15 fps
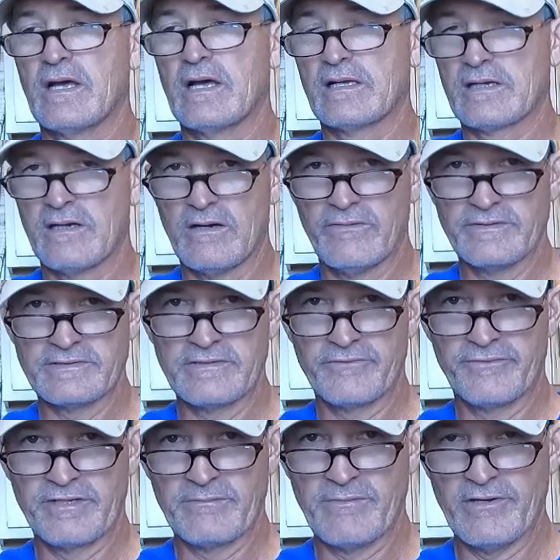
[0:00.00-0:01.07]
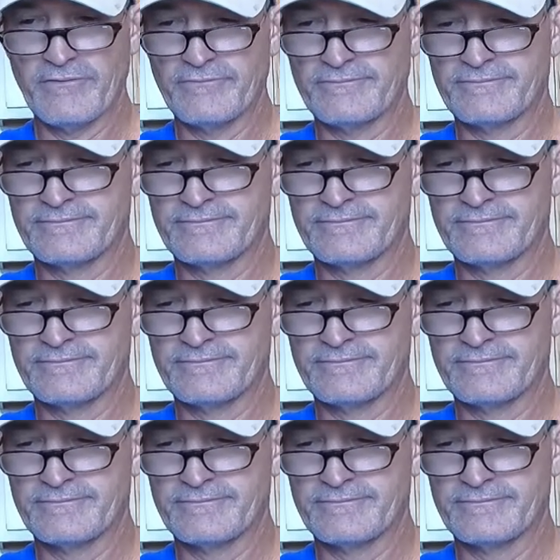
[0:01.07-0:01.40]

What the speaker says: I call this Little Nemo.